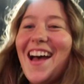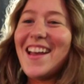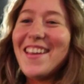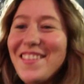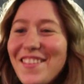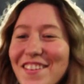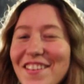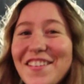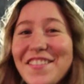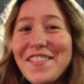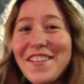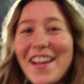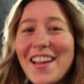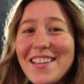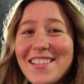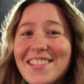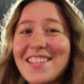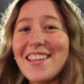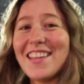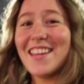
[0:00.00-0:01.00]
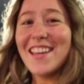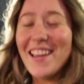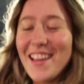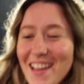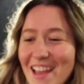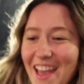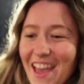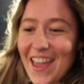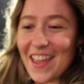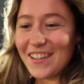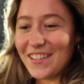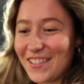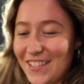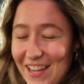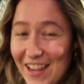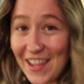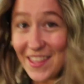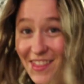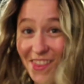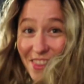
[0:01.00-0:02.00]
I look crazy. It's
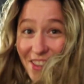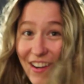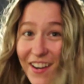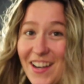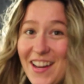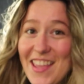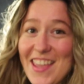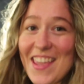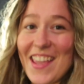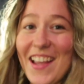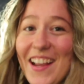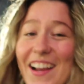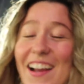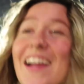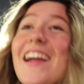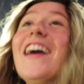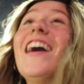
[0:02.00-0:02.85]
10:30 here.